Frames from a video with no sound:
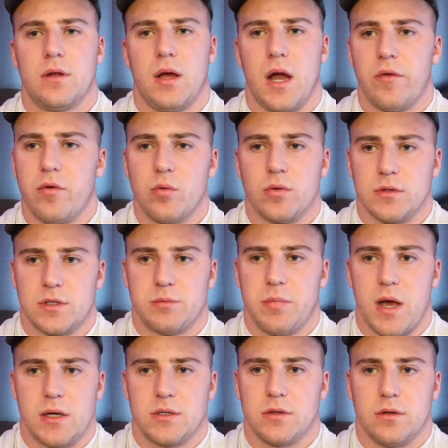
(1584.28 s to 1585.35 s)
Everyone's
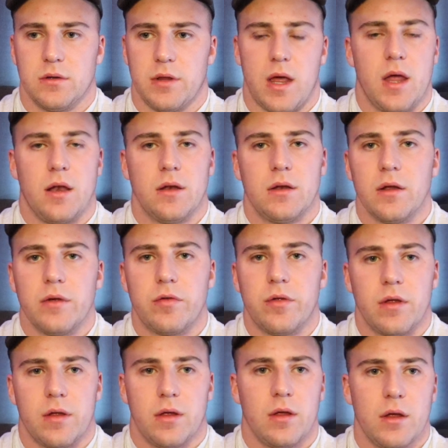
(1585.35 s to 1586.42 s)
special then,
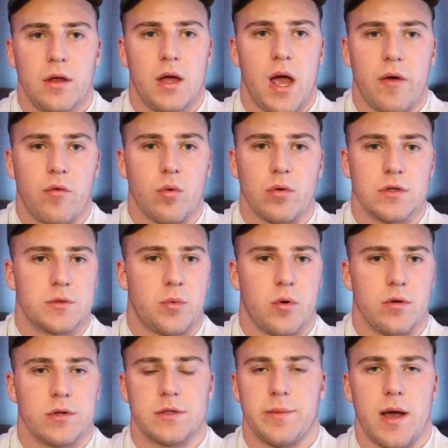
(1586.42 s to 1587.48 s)
if everyone's
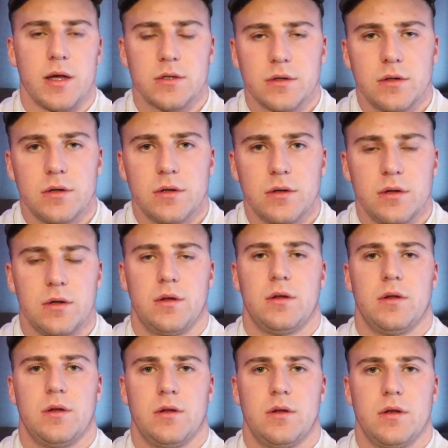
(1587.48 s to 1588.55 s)
born special.
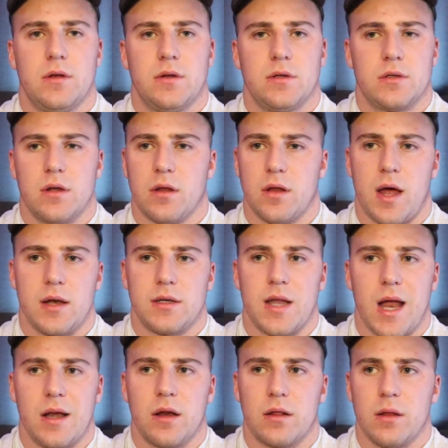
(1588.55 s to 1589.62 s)
So that
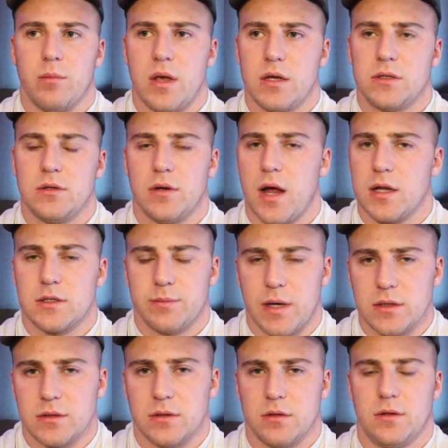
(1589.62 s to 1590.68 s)
technically makes you not
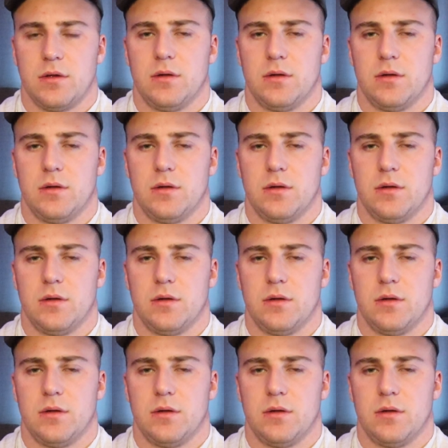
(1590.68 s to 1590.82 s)
special.